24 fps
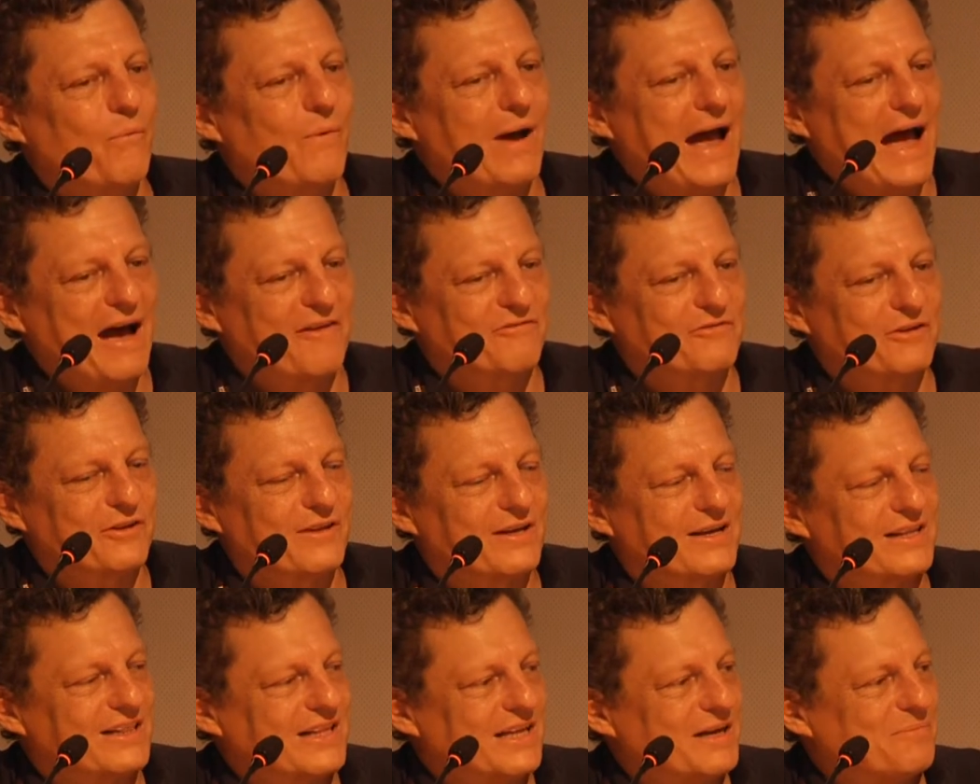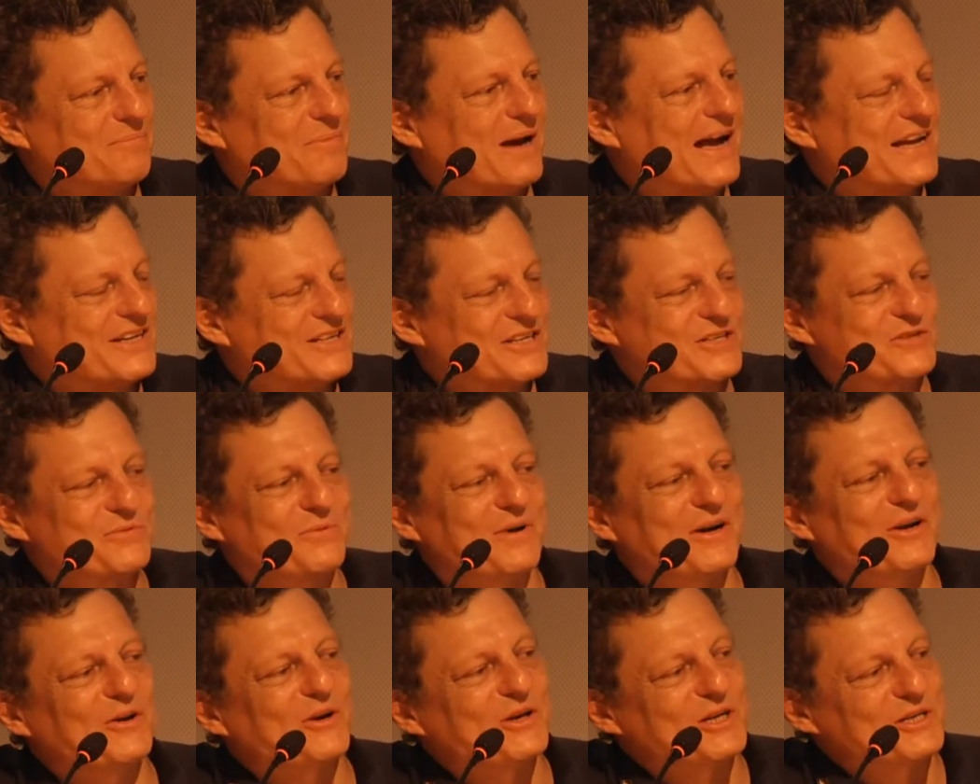after the clip, I just
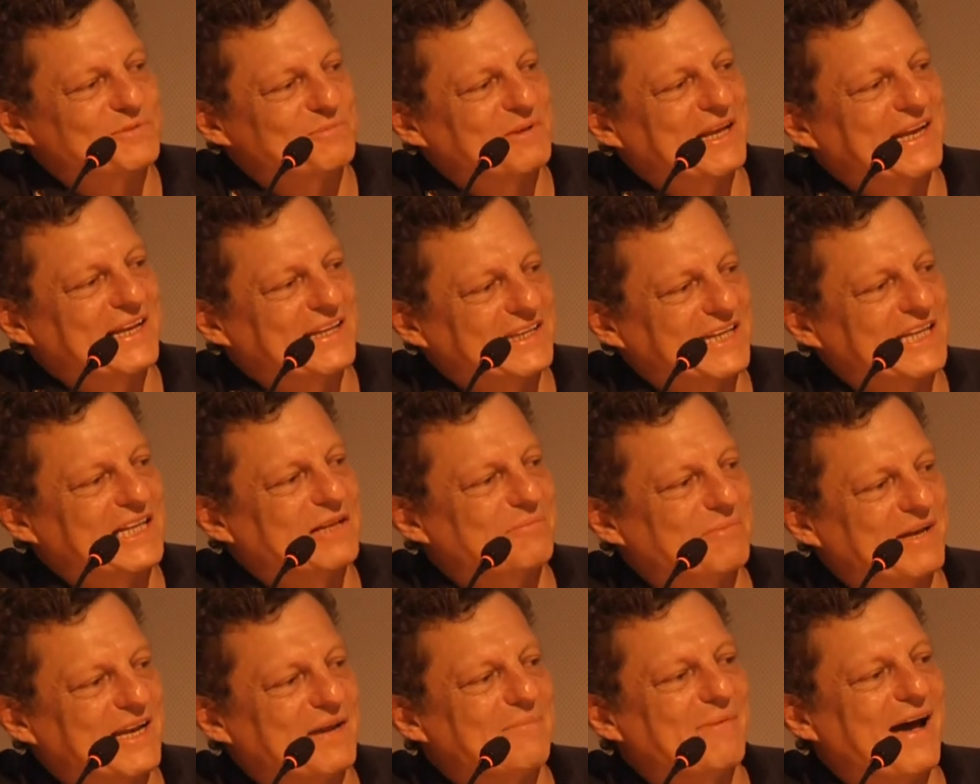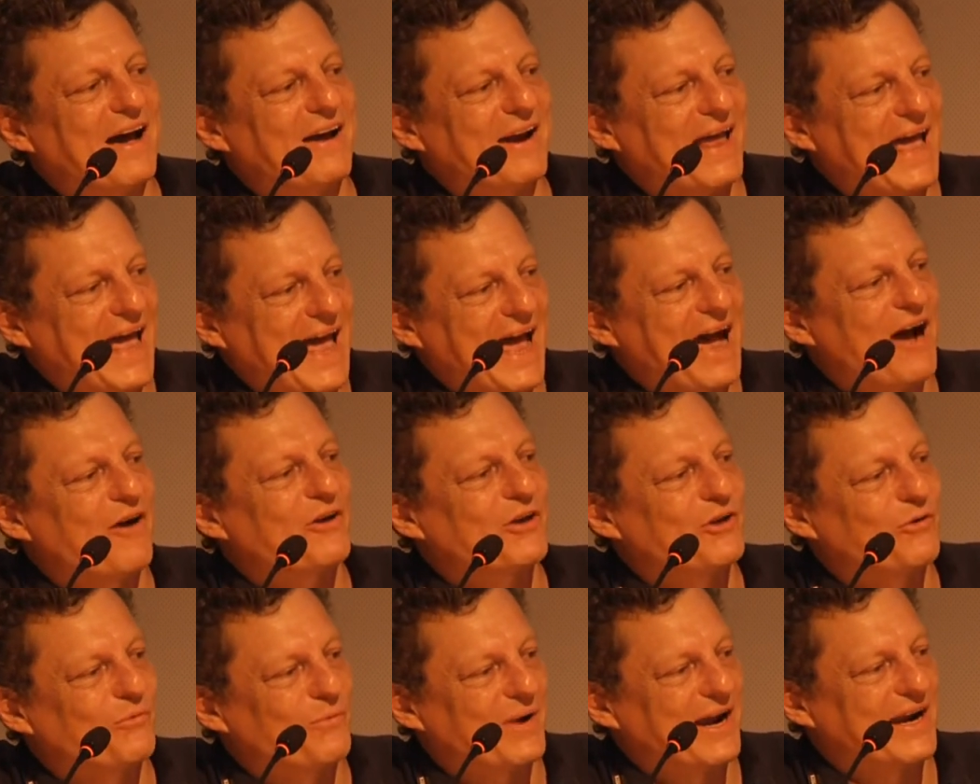want you to explain a little bit about how
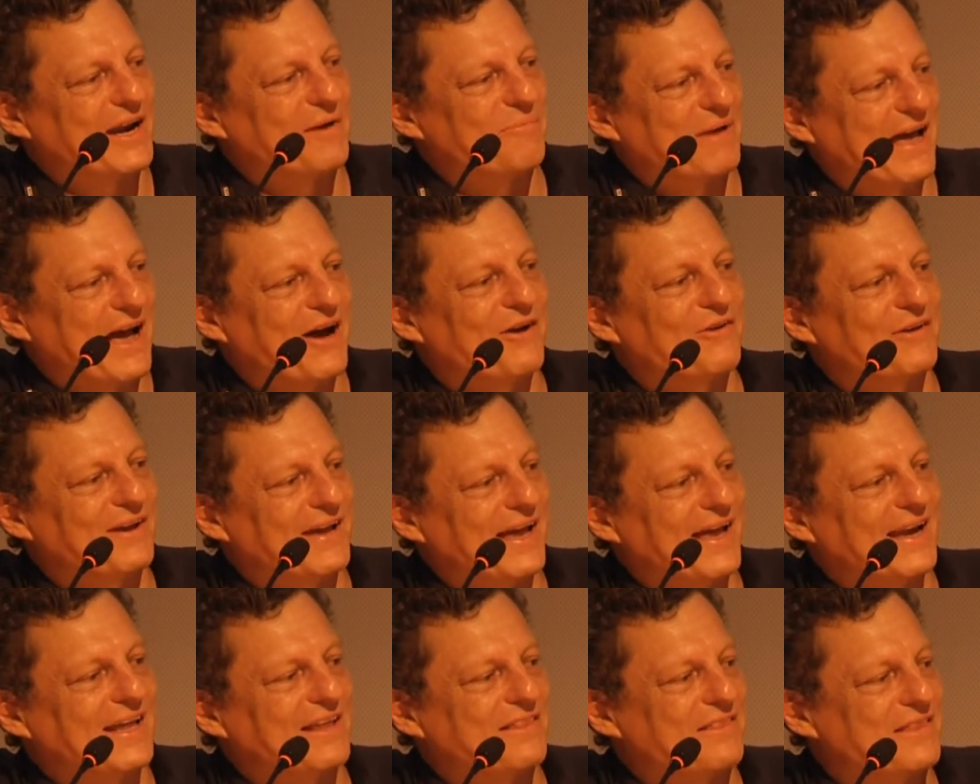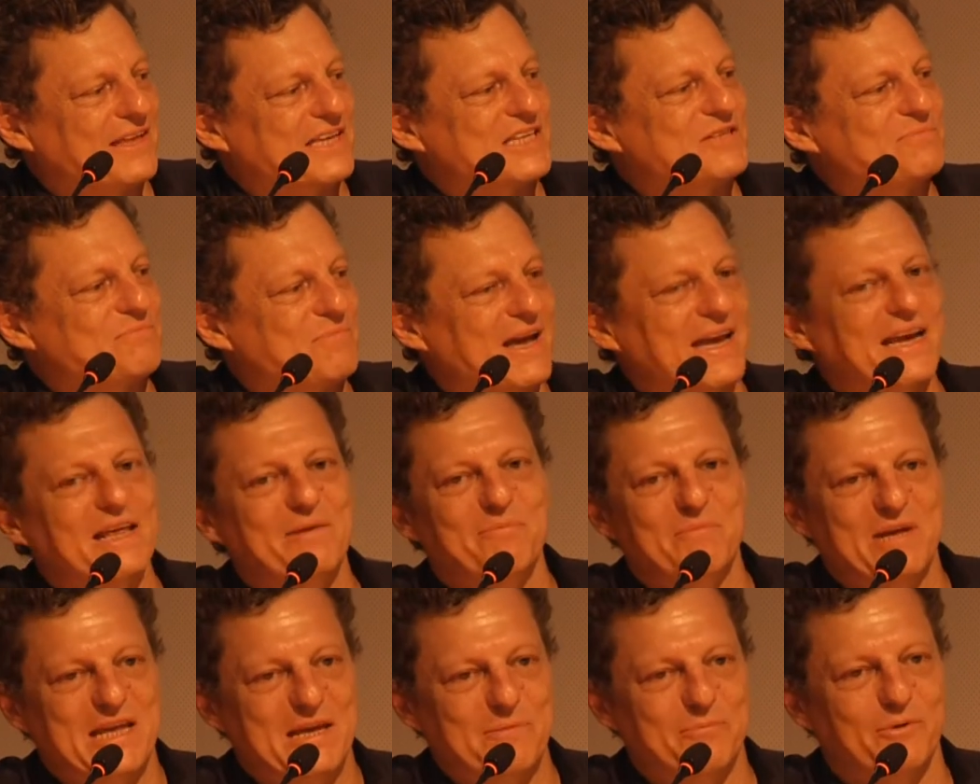you went about getting this many
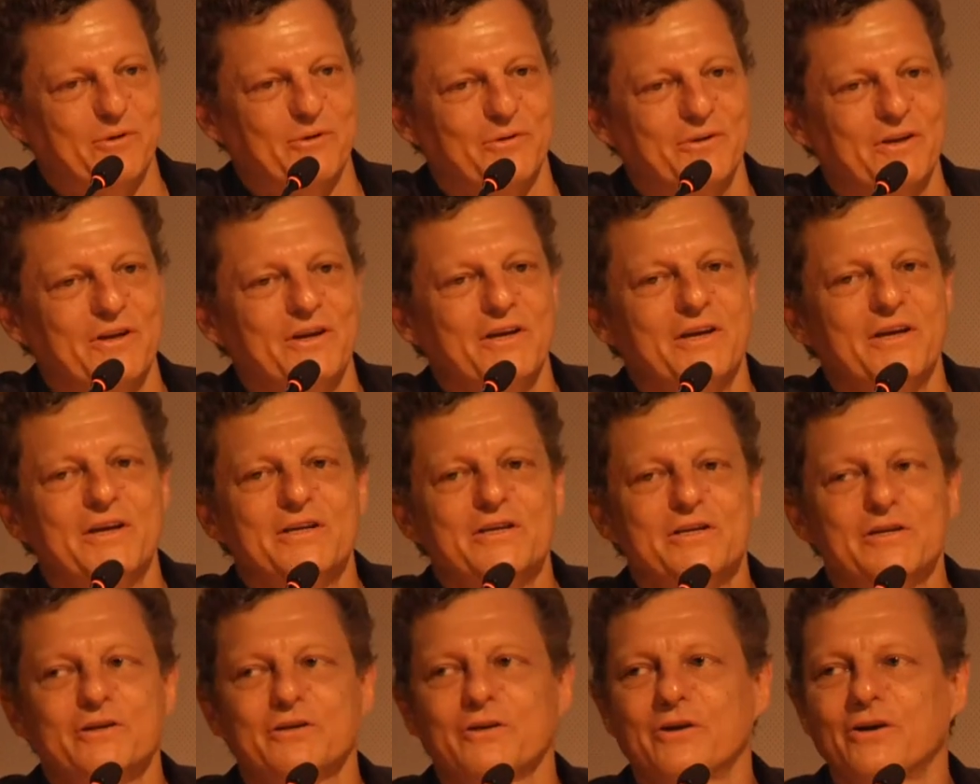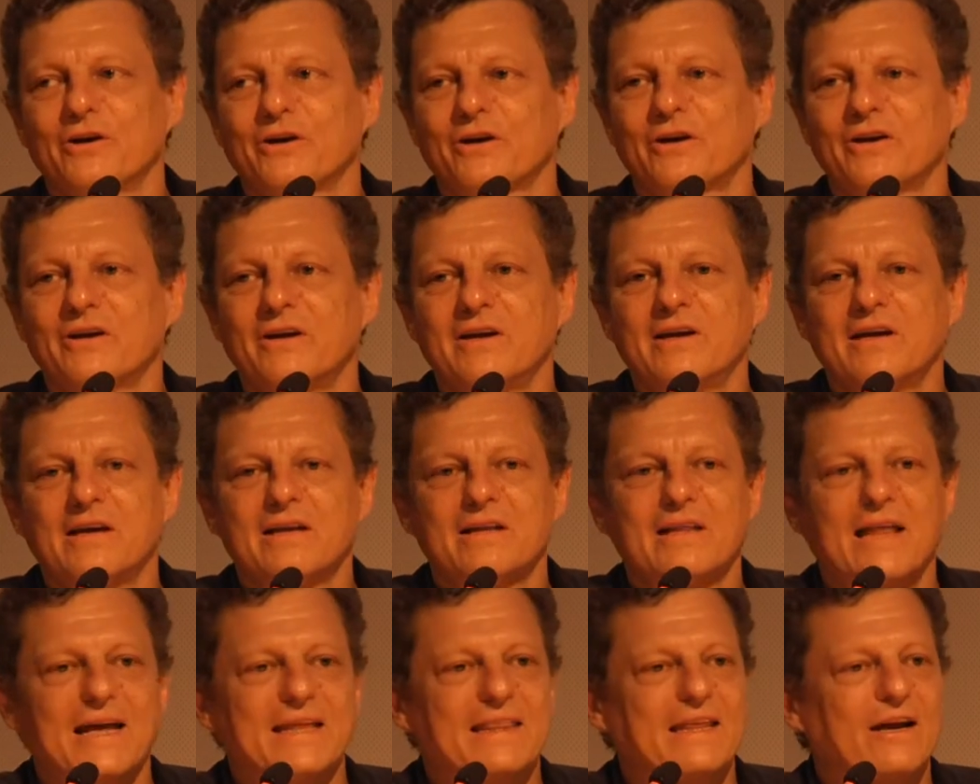people to look
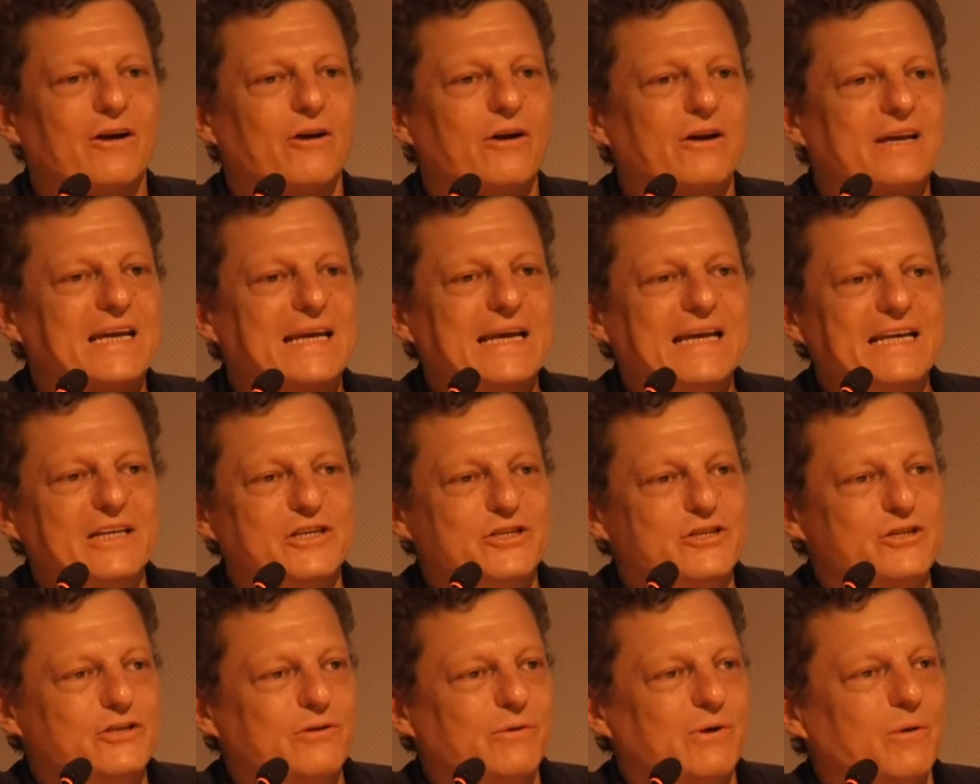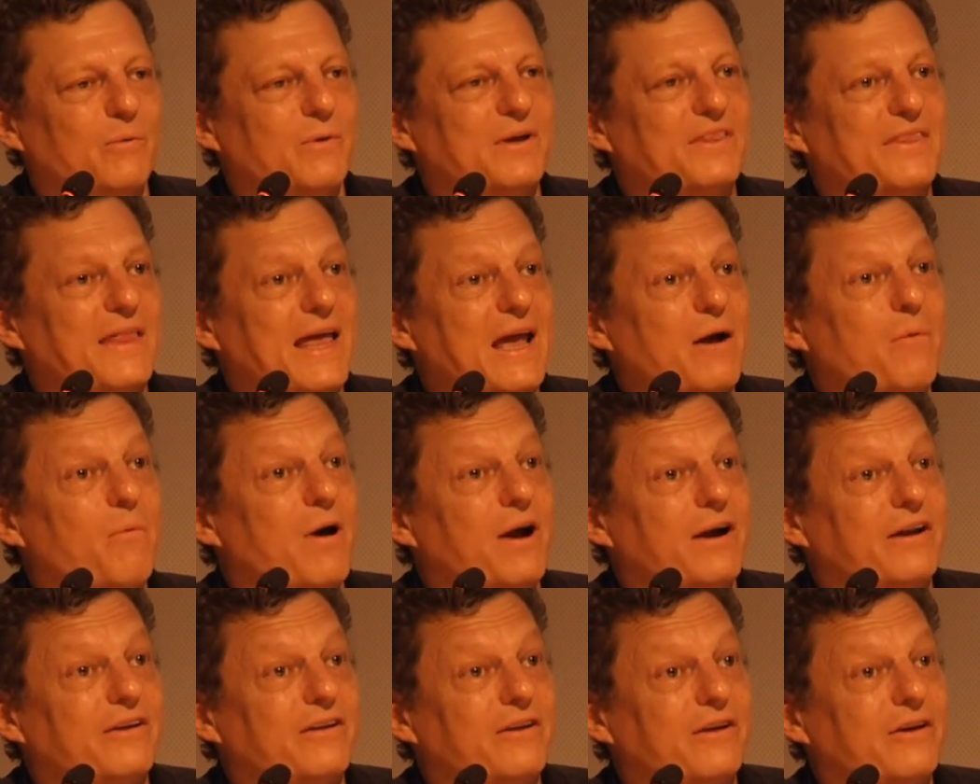like they're each doing what they
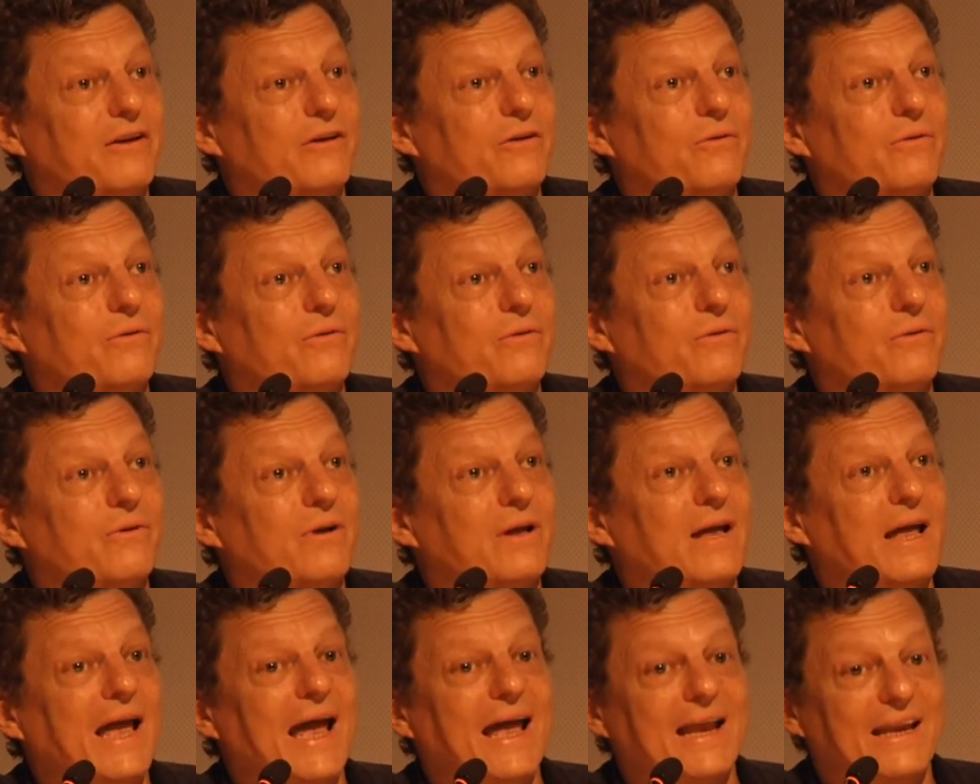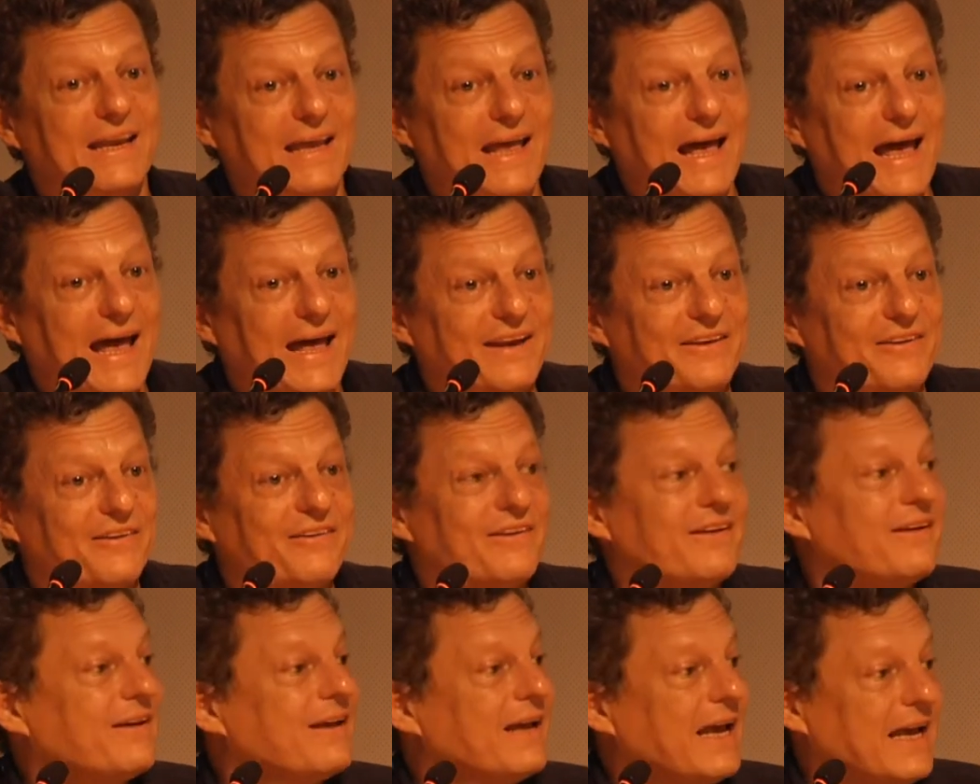want to do, and yet
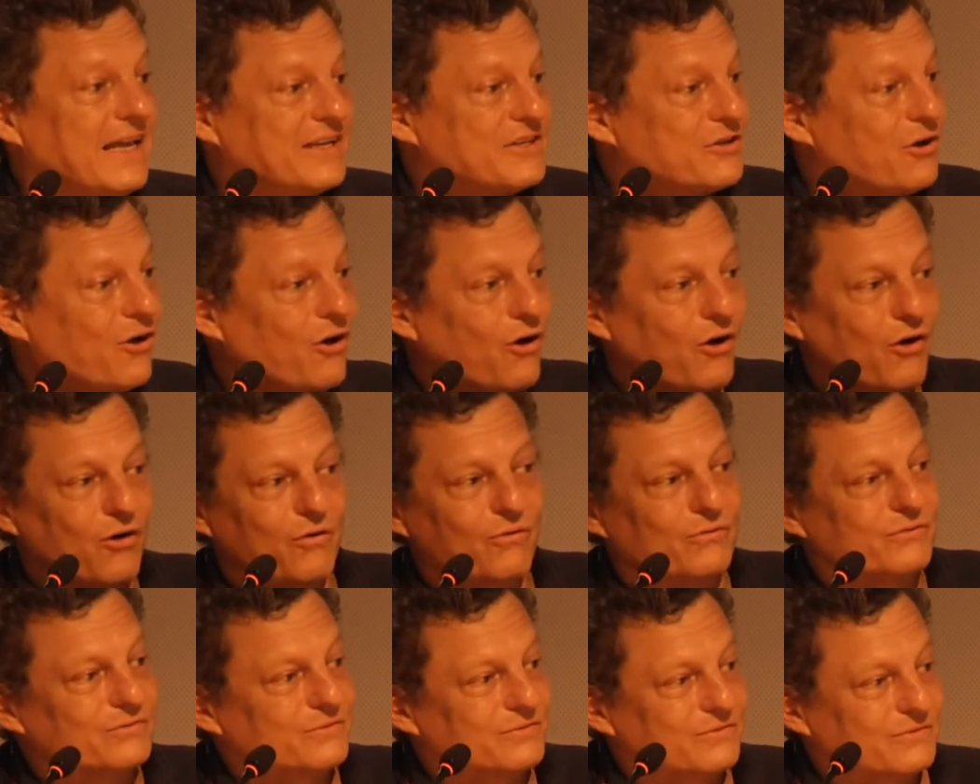it's all